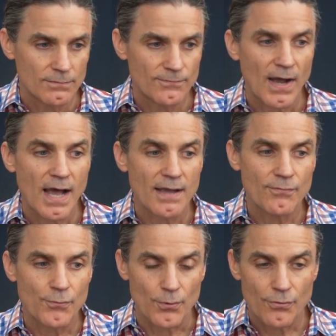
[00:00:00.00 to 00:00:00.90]
5
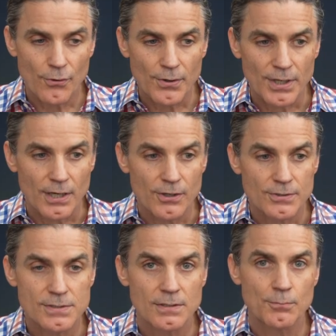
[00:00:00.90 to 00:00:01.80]
through 30
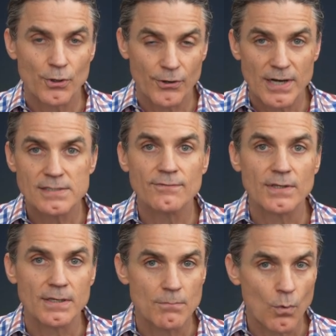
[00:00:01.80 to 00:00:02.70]
years,
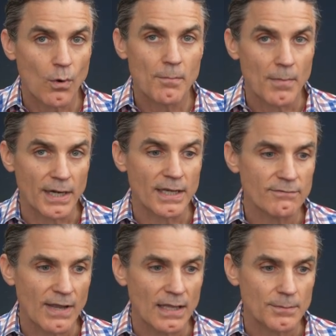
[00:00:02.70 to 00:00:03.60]
progressively more money
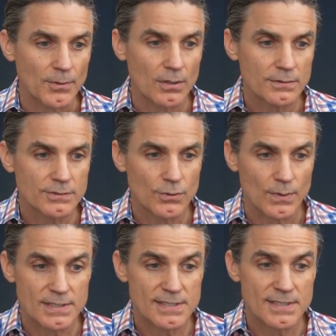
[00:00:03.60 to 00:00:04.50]
available to
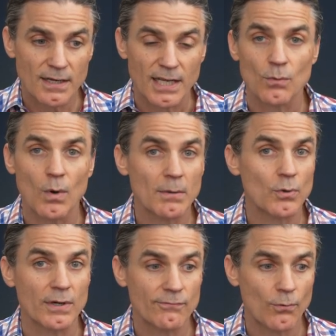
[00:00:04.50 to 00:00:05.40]
a stunning
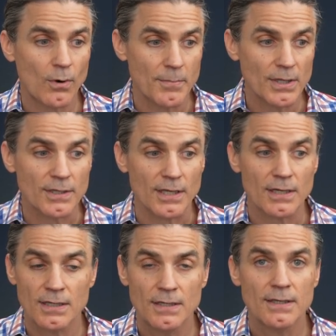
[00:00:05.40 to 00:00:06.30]
$1.4
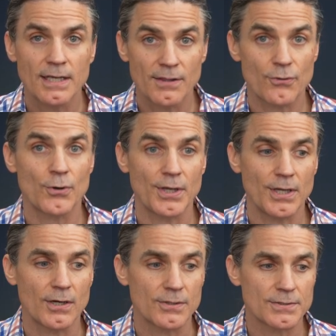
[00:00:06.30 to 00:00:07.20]
million in 30
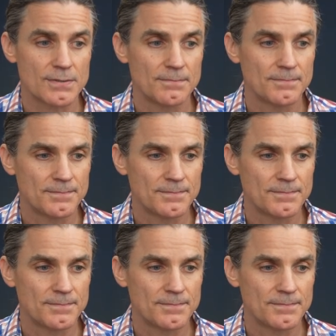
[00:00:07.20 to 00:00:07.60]
years.